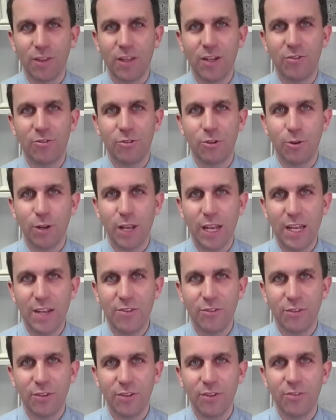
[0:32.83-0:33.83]
that
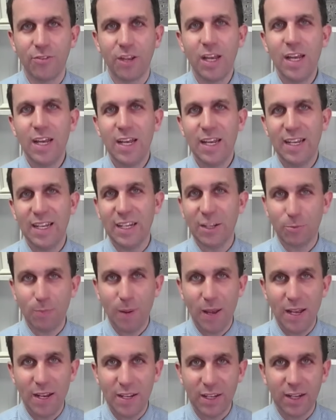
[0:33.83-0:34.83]
showcases an
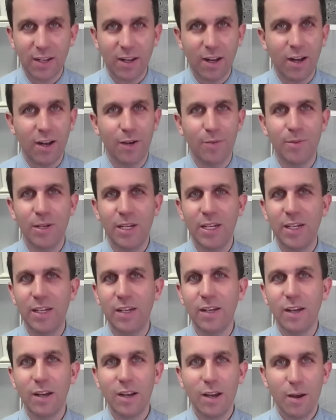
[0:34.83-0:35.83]
expanding
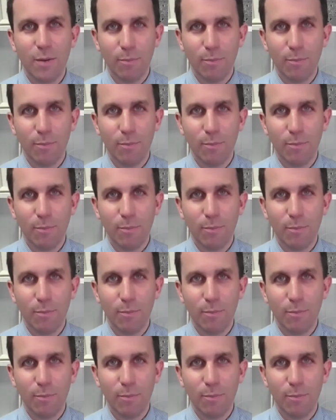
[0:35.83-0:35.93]
economy,